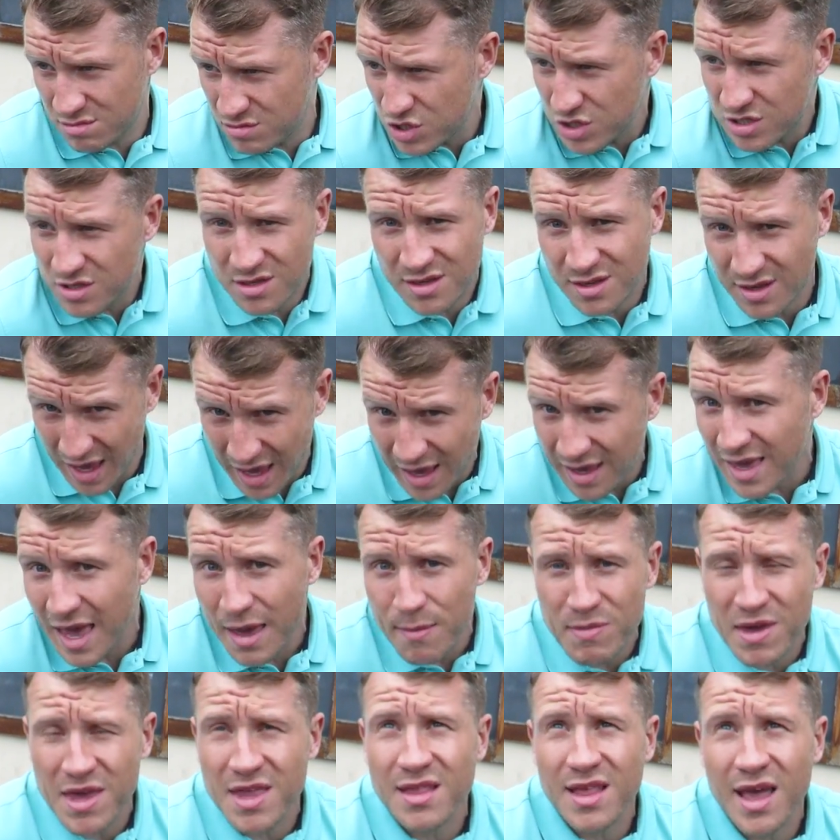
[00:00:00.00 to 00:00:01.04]
just get
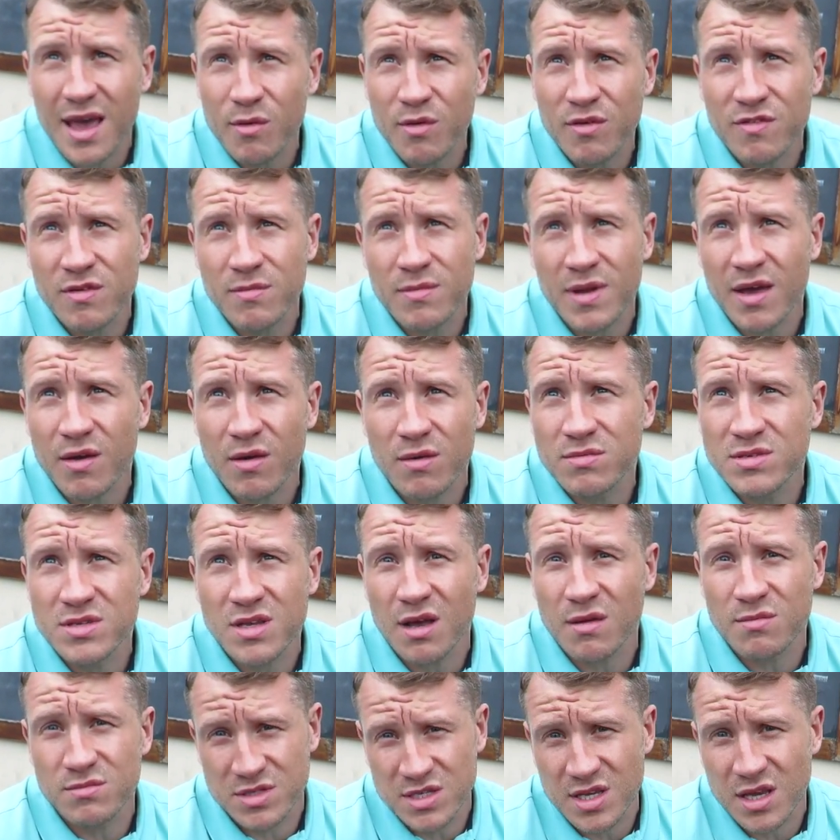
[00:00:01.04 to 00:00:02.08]
get me in there with them now. I'm,
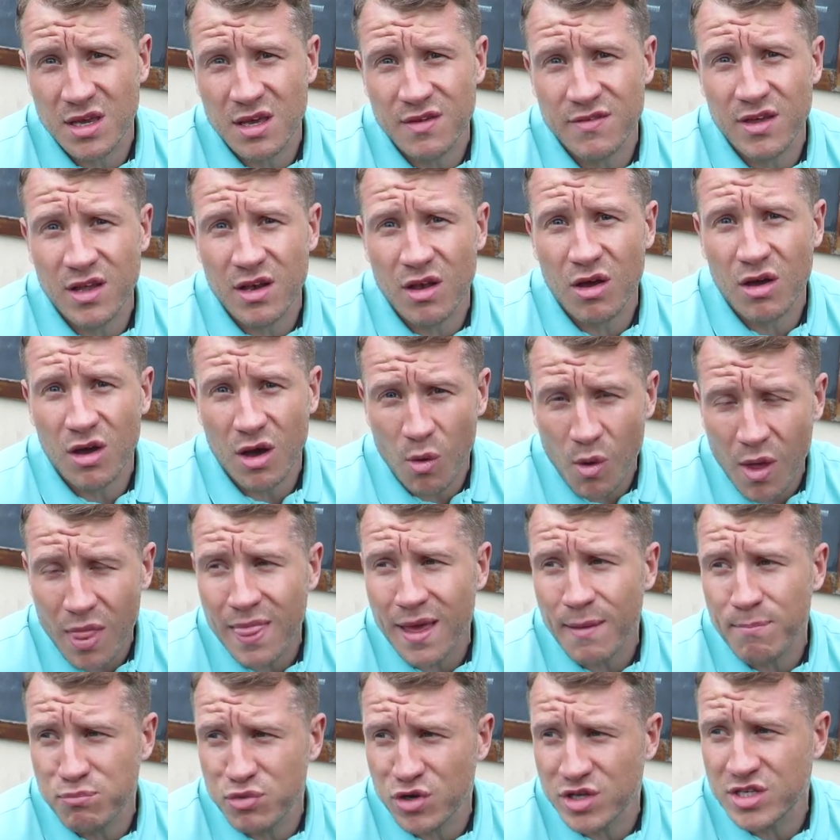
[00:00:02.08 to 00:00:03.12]
I'm sick of it. Like I
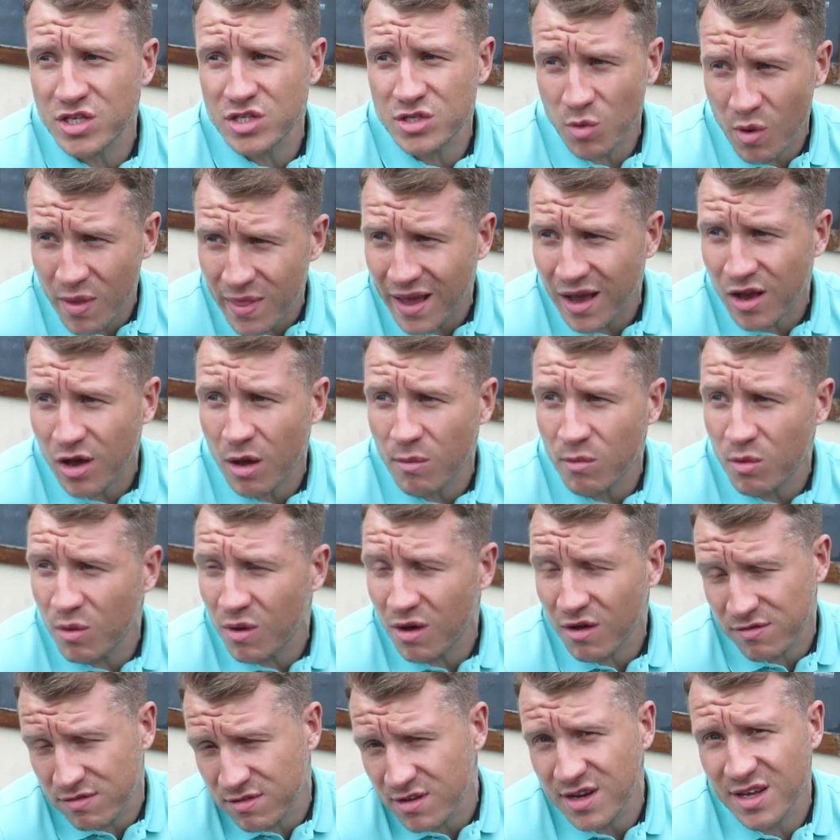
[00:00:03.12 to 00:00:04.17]
want that British, I want that
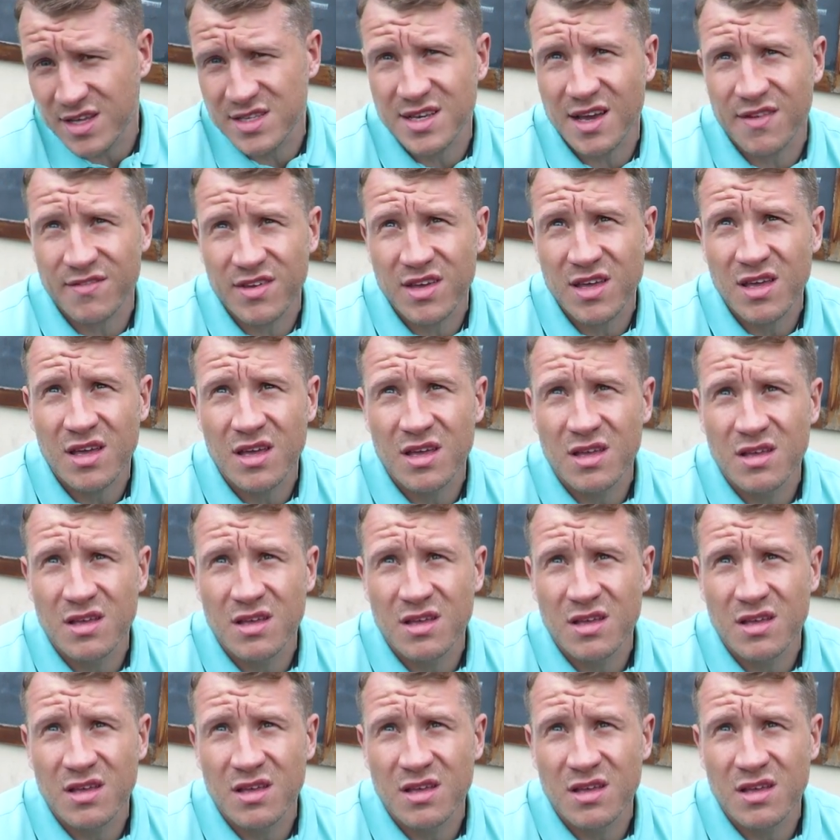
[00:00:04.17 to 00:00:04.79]
Commonwealth. Let's have it.